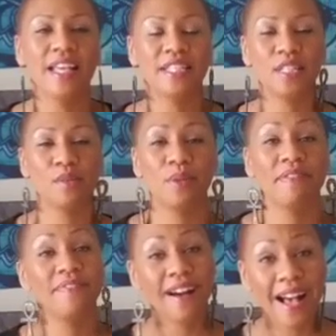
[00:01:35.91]
until we
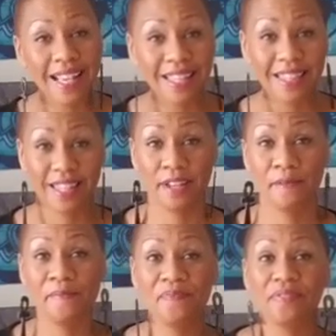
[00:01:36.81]
find
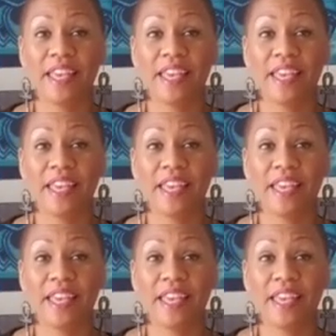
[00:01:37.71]
them